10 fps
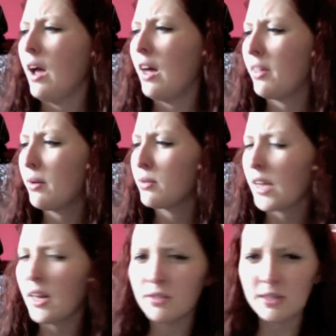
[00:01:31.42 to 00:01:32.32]
think it was
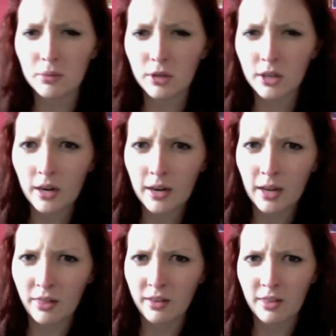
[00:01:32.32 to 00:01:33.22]
kind of similar, and I
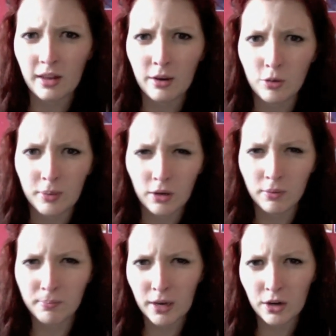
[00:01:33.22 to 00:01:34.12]
think that it would have been
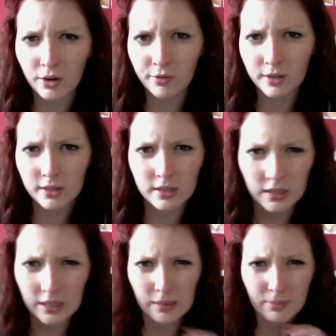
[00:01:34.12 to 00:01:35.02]
better if
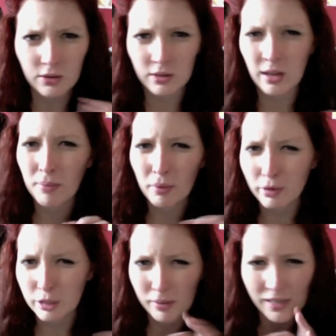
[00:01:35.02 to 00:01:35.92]
these episodes had been more
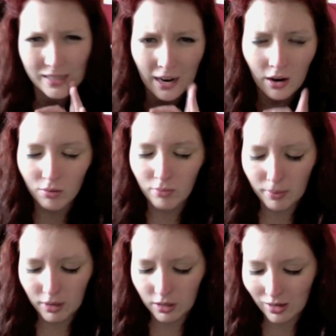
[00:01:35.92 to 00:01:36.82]
spaced out,
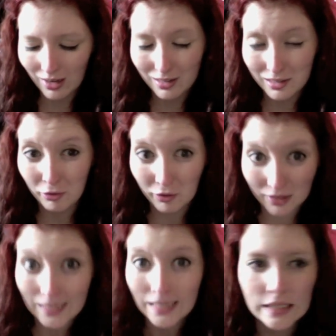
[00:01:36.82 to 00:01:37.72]
maybe in a
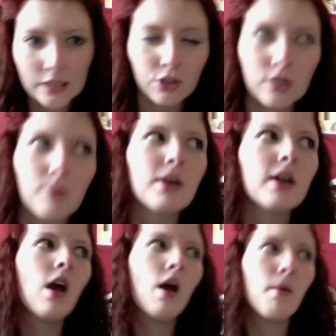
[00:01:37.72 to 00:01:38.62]
different season or something,
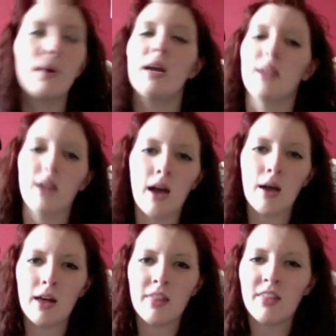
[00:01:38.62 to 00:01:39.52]
but
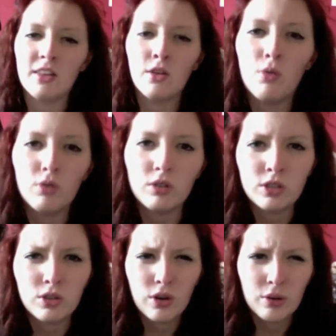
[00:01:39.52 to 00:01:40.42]
I think the whole
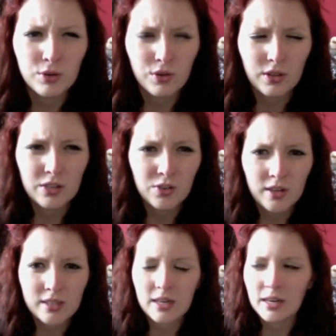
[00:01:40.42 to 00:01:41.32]
story was really
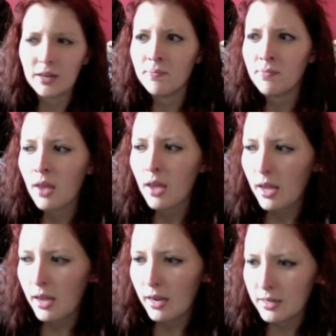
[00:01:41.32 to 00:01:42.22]
interesting,
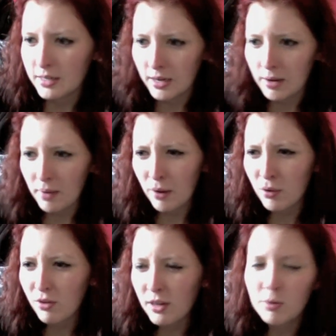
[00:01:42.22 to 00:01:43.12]
and I would
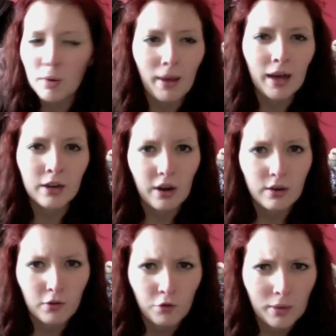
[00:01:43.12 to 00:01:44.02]
have liked more
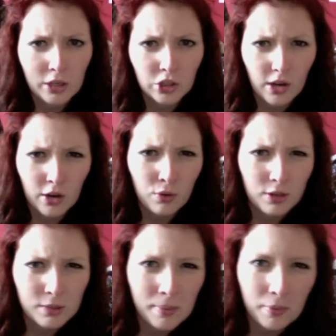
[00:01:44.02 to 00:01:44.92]
background information on who
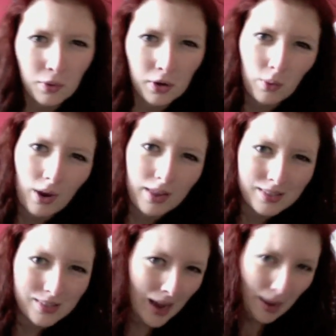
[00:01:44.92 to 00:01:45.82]
these people were, why this
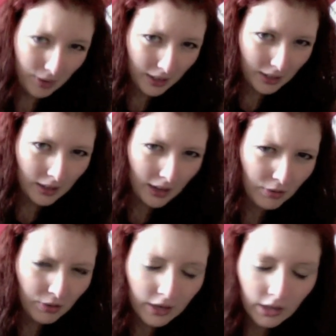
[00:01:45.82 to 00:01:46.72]
is happening kind
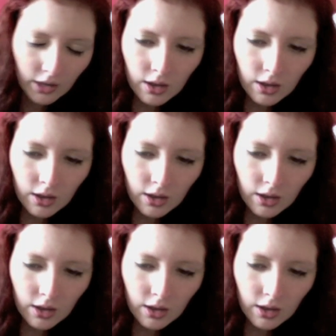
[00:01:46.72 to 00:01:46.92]
of thing.